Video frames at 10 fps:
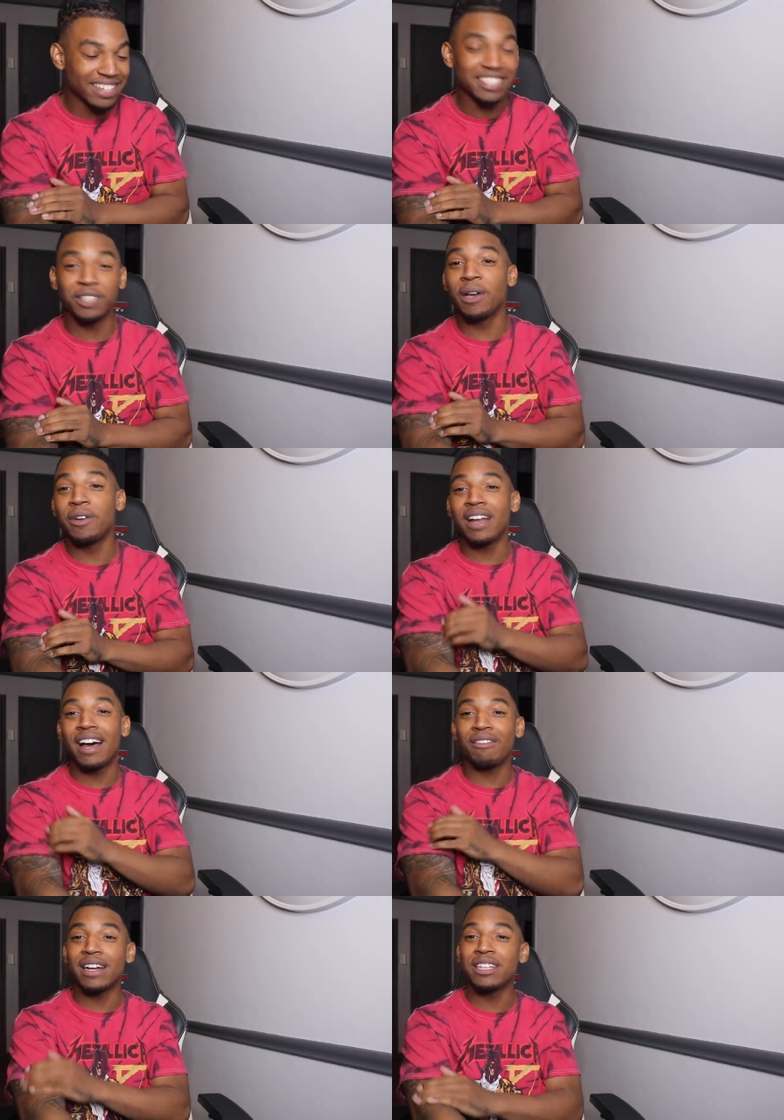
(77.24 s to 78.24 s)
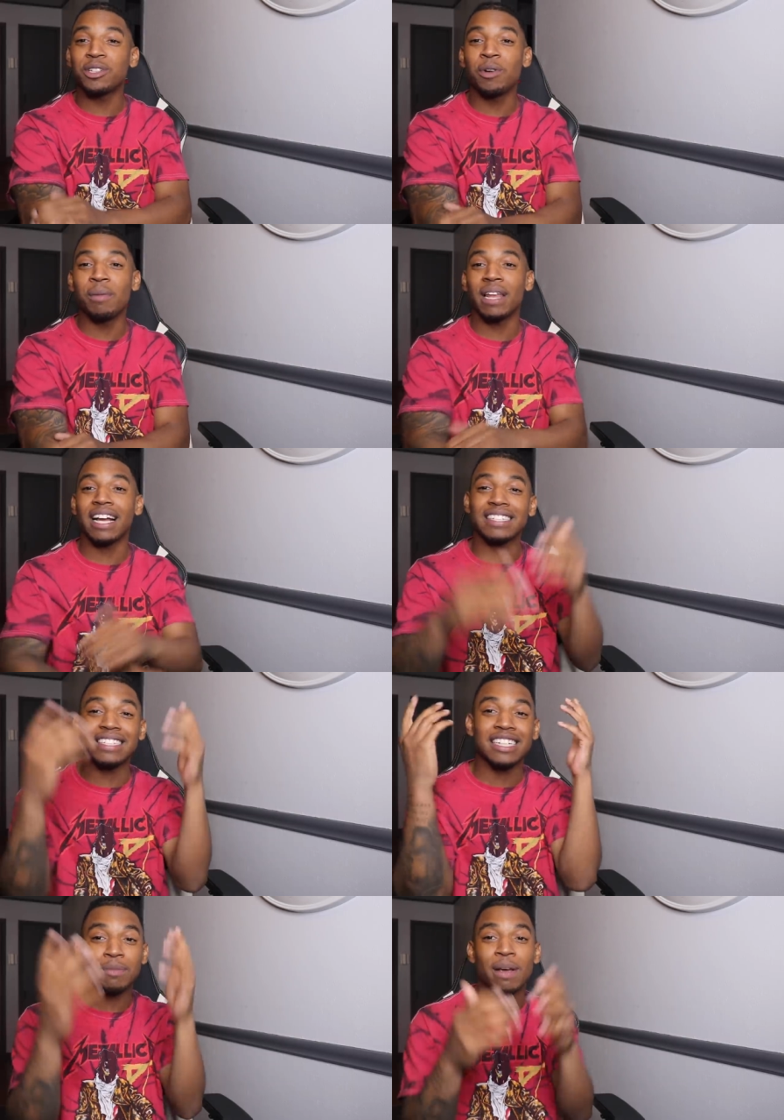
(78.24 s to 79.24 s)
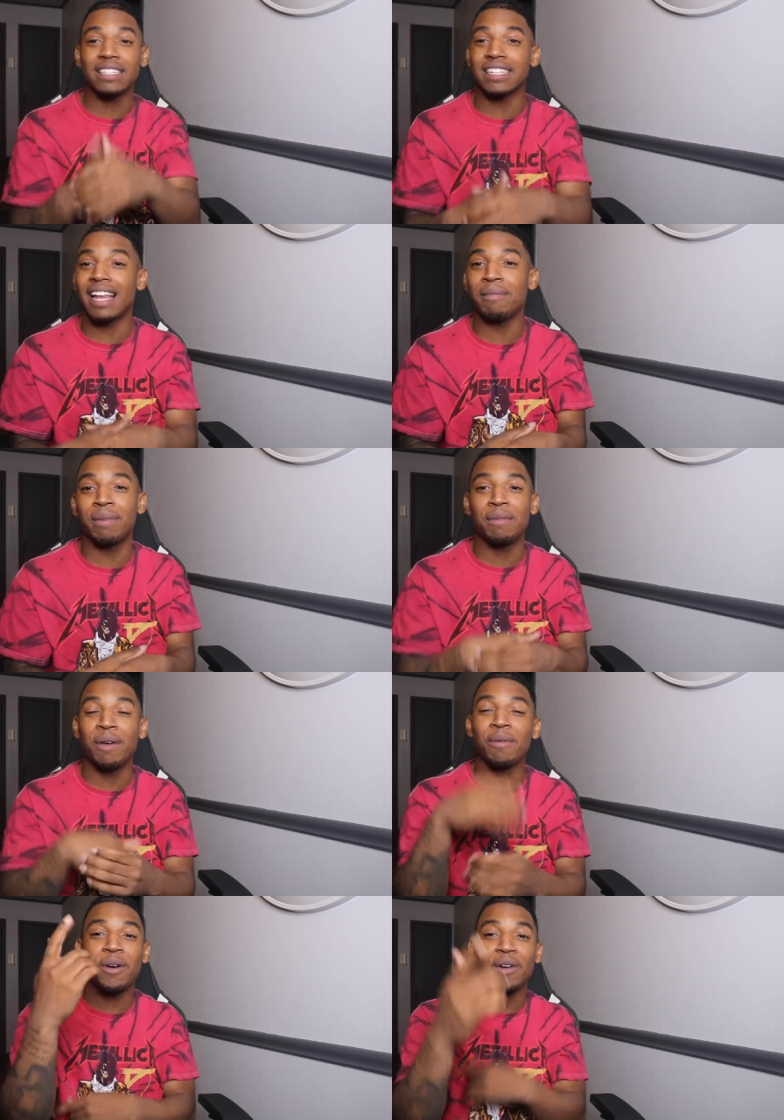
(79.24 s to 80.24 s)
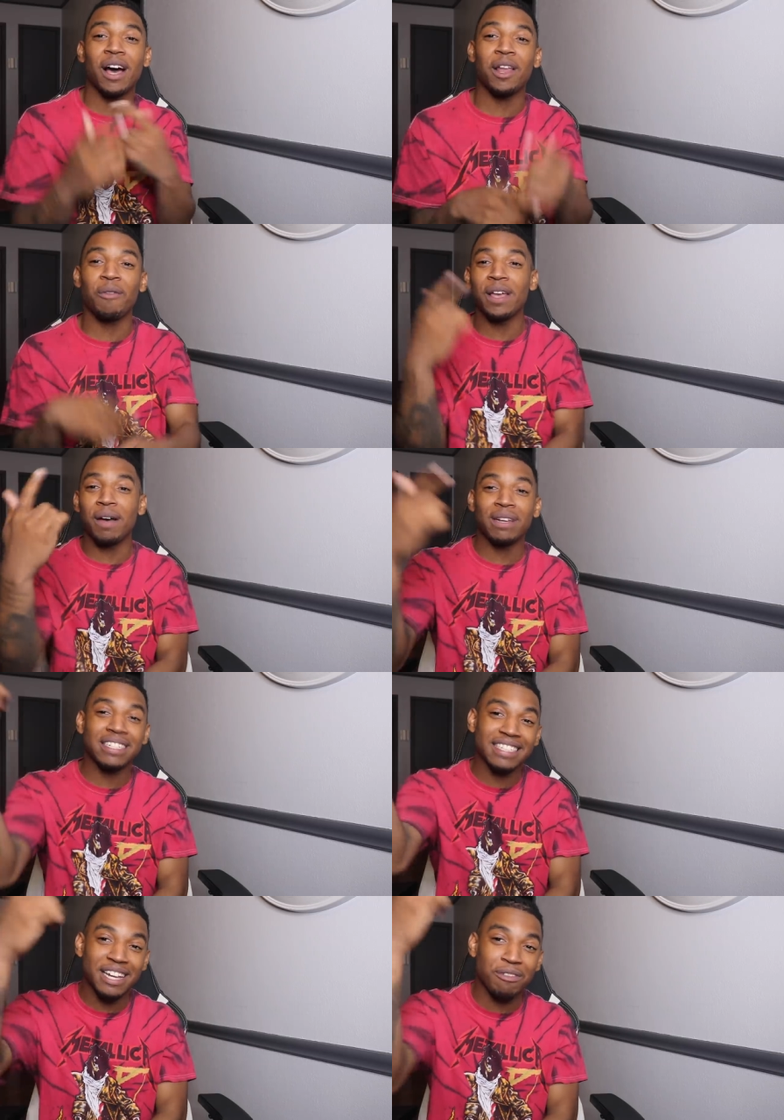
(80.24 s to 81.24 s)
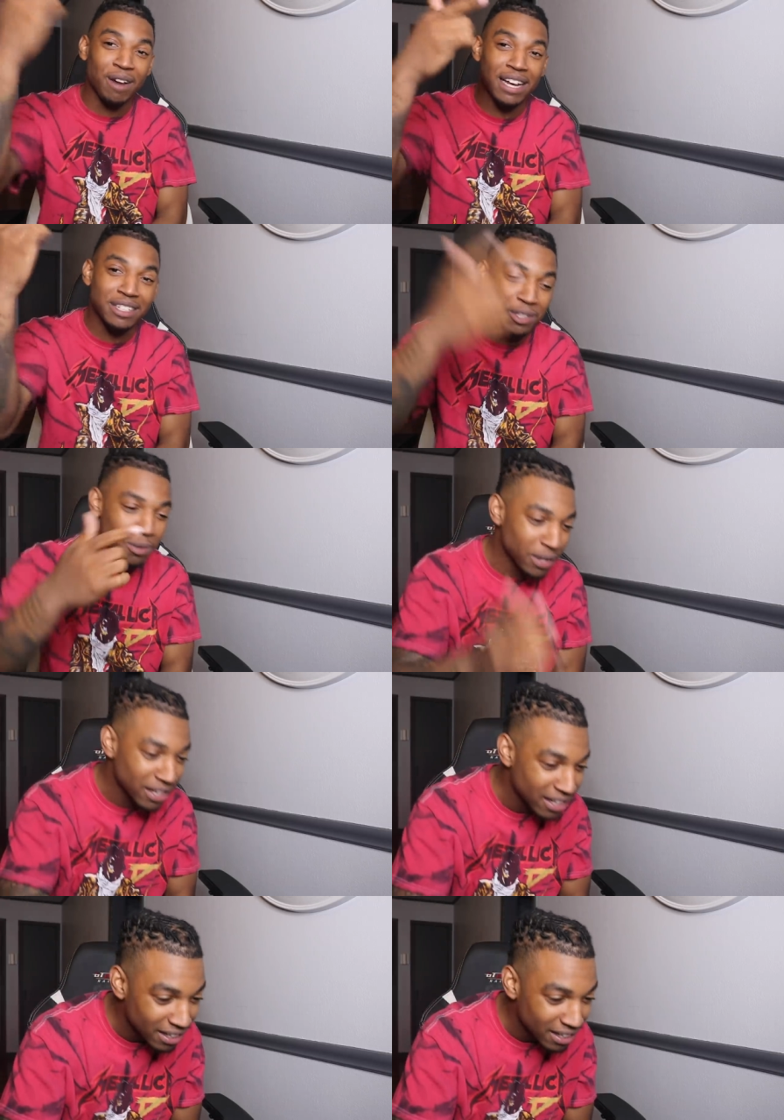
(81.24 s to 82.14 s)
So we gonna dive right into it, man. Like I said, smash the like button, man. We going all the way up. Let's get right to it.